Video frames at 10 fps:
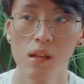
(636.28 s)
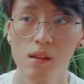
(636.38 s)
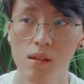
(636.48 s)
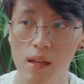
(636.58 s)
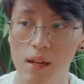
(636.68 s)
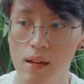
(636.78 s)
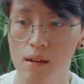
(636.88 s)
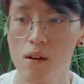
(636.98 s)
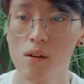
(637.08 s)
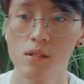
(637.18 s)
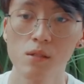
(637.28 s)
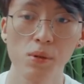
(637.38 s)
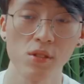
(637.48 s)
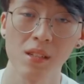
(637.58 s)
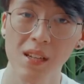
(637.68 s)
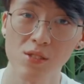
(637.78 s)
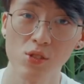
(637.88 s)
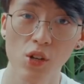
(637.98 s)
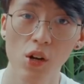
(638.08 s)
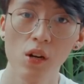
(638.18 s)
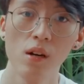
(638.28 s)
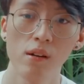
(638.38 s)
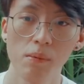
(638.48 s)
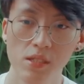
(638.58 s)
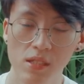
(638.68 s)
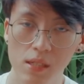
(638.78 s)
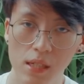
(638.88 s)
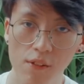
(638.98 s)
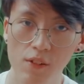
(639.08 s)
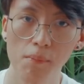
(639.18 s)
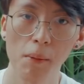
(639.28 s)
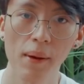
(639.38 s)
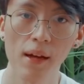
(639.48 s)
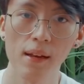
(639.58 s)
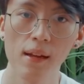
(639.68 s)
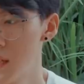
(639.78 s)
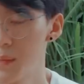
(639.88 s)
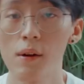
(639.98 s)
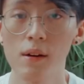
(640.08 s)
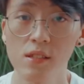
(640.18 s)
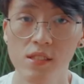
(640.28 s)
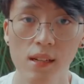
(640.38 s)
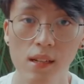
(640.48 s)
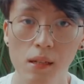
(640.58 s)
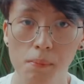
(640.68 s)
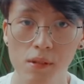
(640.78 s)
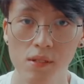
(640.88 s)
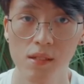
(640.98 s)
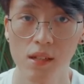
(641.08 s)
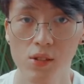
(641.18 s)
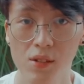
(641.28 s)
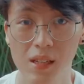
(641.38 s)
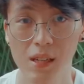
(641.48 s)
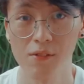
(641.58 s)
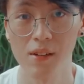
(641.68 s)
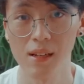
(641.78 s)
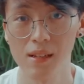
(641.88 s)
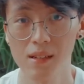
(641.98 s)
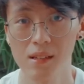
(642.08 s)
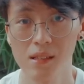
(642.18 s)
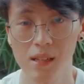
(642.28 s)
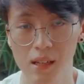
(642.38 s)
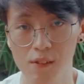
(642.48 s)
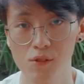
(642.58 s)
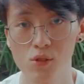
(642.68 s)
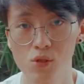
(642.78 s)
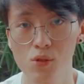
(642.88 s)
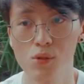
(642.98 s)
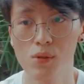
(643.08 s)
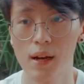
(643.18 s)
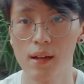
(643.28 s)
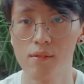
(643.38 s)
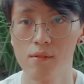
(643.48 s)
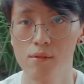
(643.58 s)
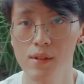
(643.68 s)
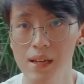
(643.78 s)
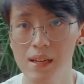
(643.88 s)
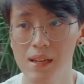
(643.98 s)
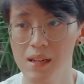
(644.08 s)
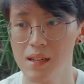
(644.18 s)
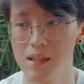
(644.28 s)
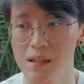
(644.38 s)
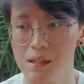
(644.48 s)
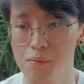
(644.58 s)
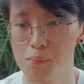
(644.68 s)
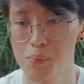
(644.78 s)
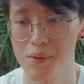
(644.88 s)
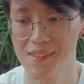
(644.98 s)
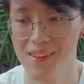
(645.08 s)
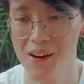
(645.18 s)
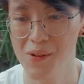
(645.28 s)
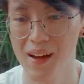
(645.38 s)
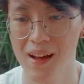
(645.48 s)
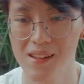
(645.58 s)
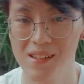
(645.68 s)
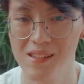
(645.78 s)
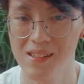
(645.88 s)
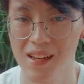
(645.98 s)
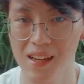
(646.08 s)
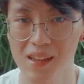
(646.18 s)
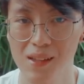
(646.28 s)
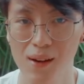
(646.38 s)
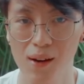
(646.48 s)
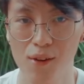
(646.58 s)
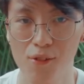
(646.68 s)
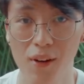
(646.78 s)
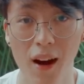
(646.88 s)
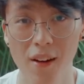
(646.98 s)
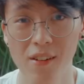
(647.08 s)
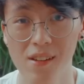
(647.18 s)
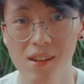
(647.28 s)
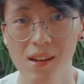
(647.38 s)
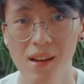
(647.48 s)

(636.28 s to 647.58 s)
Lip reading: thinking, oh, this person likes to draw, let me just give them a pen. It's about understanding the person that you're giving the gift to, and really, without any hint of irony,